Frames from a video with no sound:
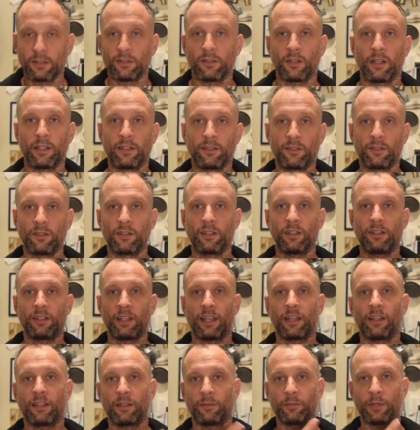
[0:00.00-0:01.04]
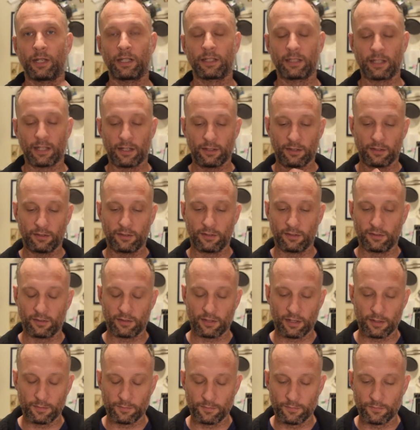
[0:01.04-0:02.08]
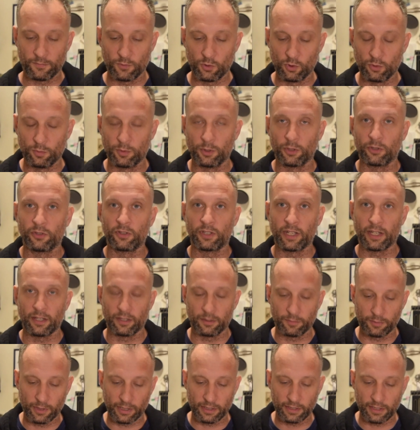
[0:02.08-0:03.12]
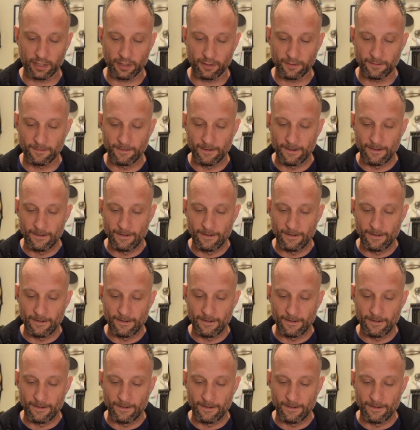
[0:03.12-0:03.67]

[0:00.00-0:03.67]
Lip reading: So let's do the daily breakdown. This is Uber's daily breakdown.